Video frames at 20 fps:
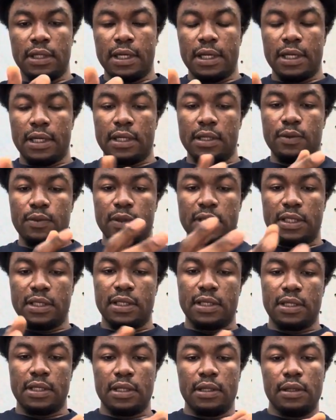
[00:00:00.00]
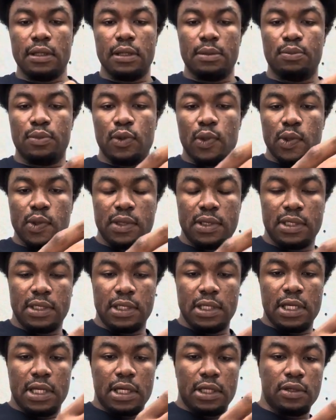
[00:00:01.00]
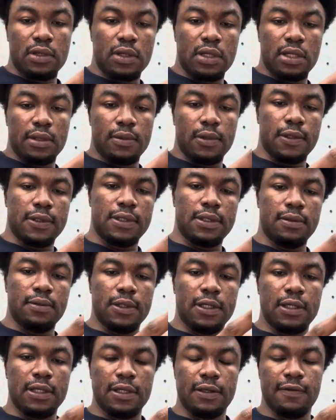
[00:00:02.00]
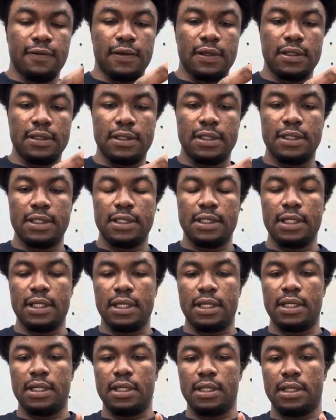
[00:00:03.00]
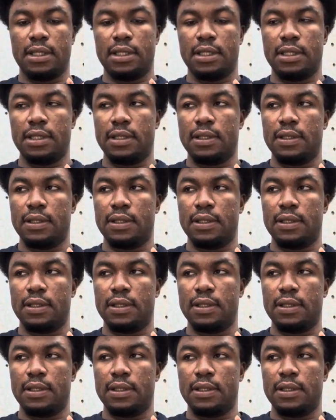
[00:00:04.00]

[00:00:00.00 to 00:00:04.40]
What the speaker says: and we take posts that are talking about similar events, and